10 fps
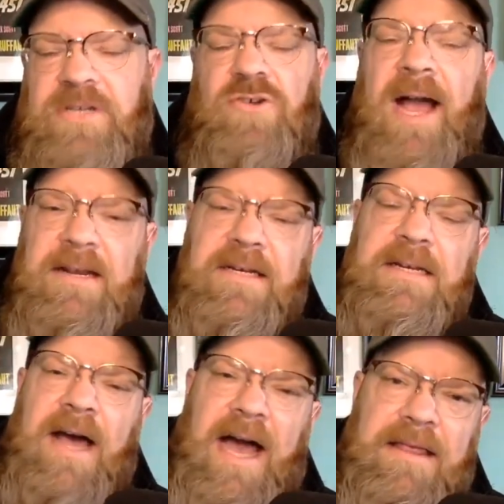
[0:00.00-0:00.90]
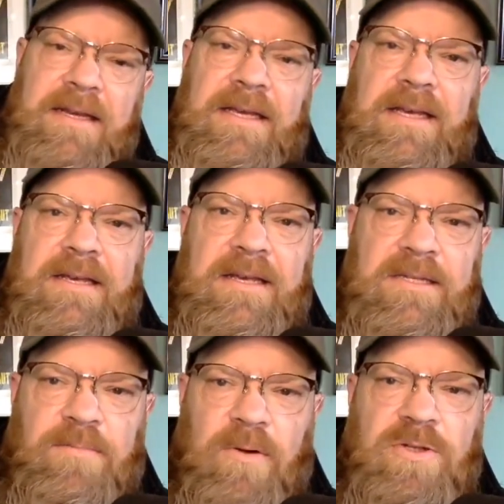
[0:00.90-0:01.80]
He tried to deny that
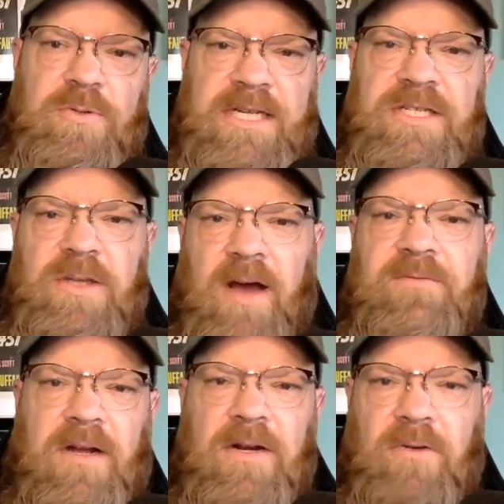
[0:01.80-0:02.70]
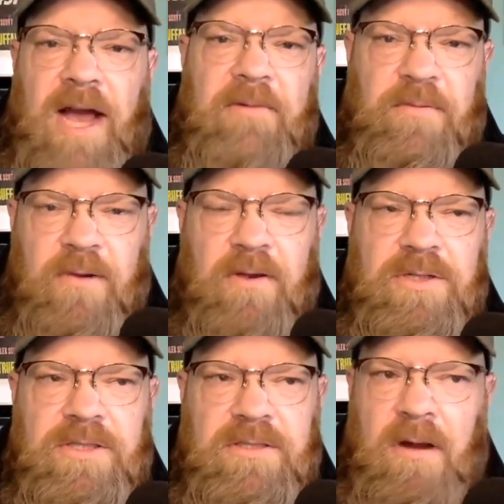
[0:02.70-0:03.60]
his approach was a soft-on-crime
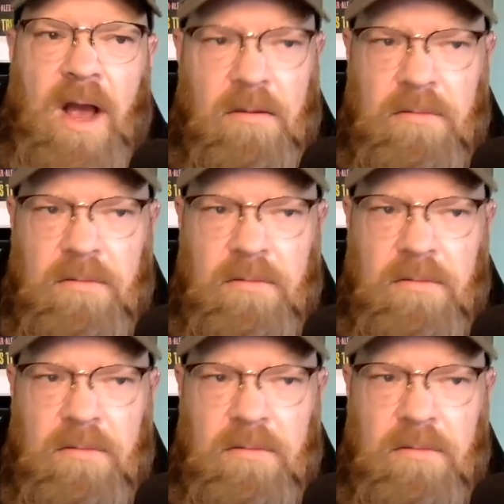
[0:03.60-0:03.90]
approach. He said,